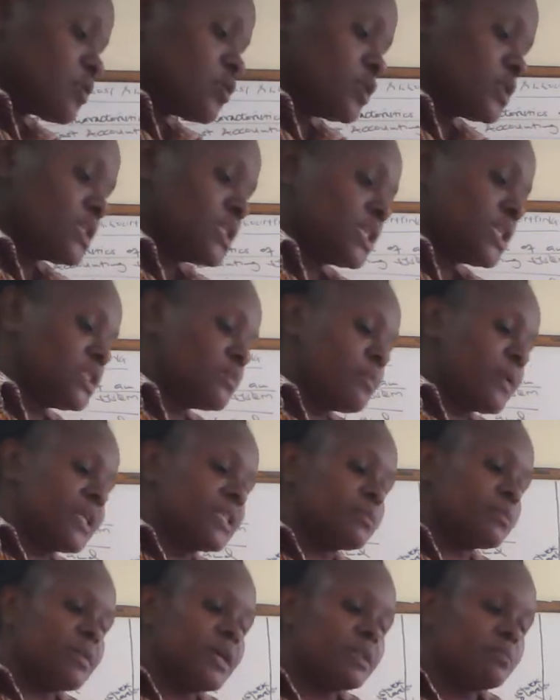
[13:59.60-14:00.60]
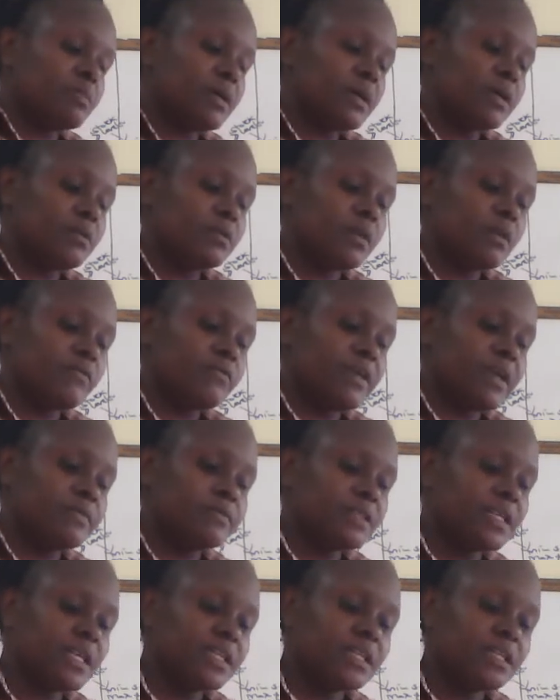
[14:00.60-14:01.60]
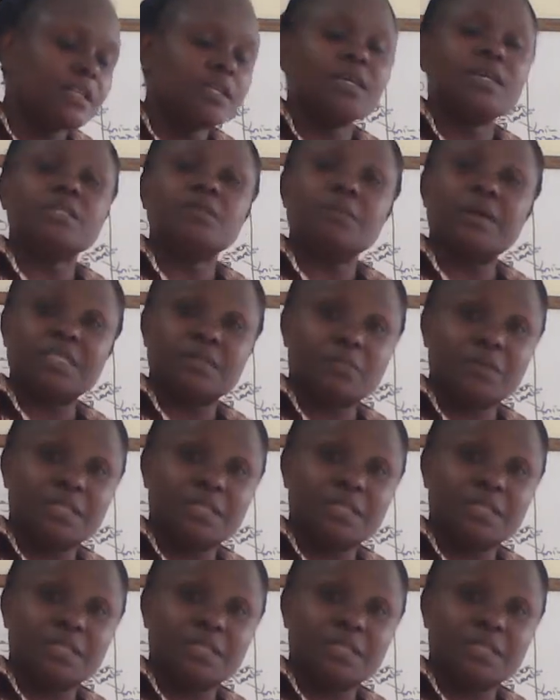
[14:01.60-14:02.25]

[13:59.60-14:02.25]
costing department, we have said it must be